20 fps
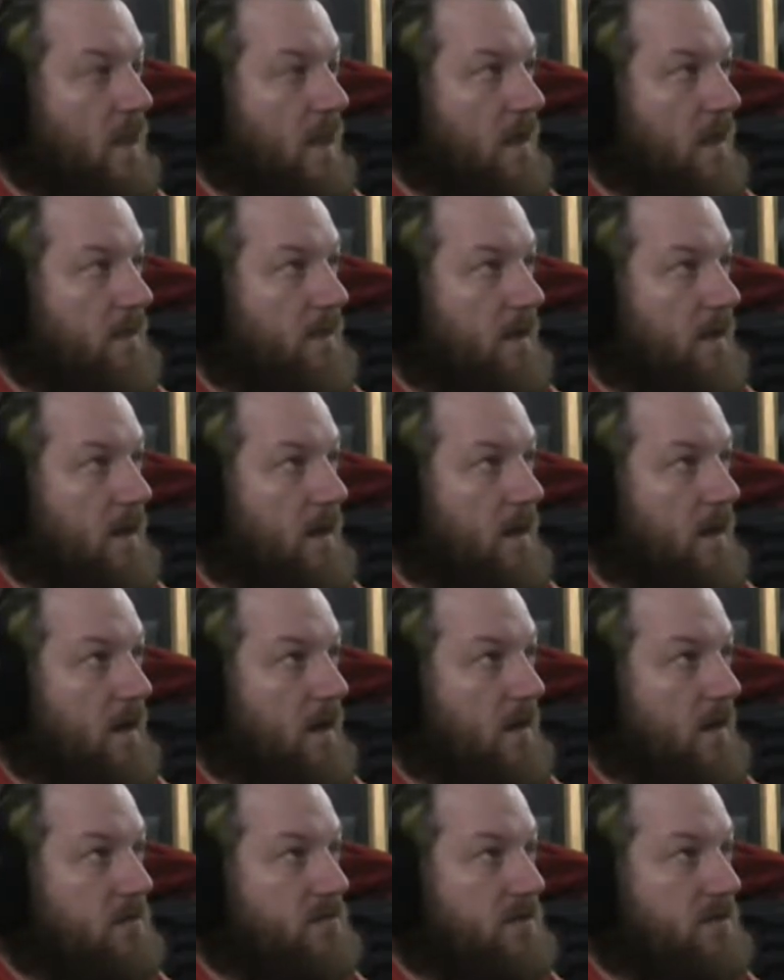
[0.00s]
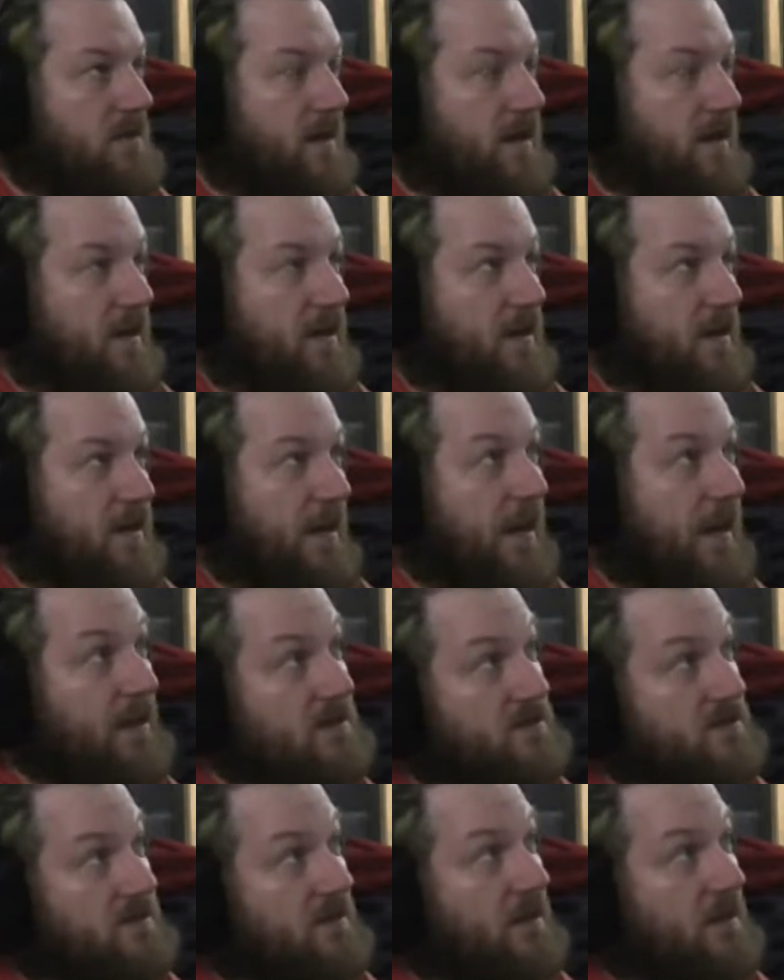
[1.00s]
And then I was going to
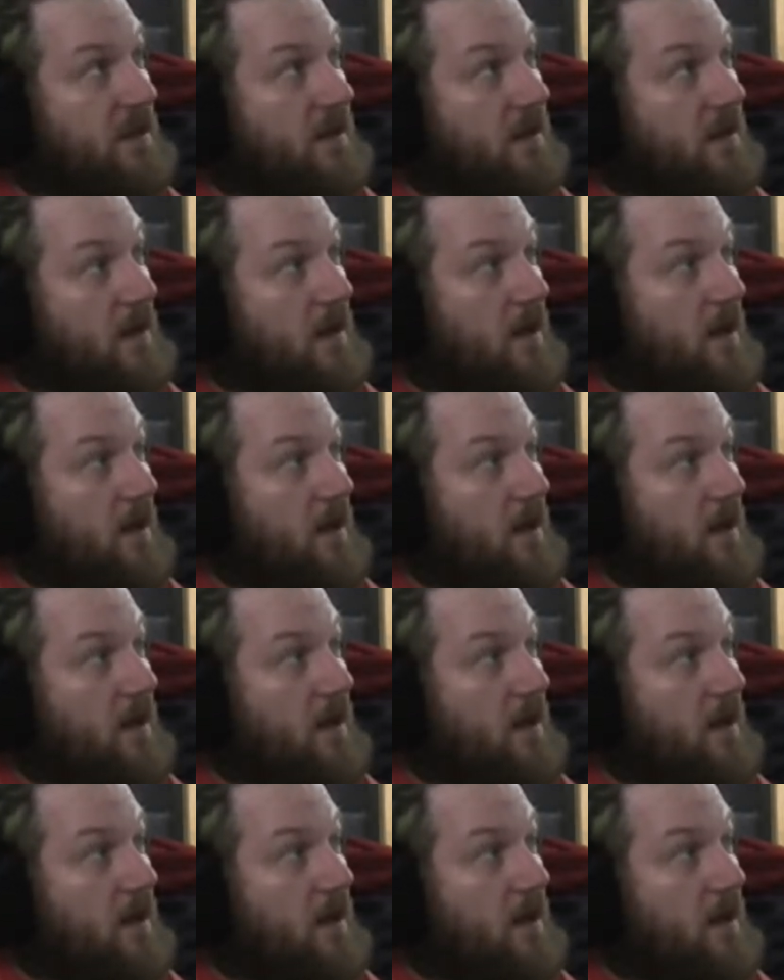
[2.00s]
cancel it,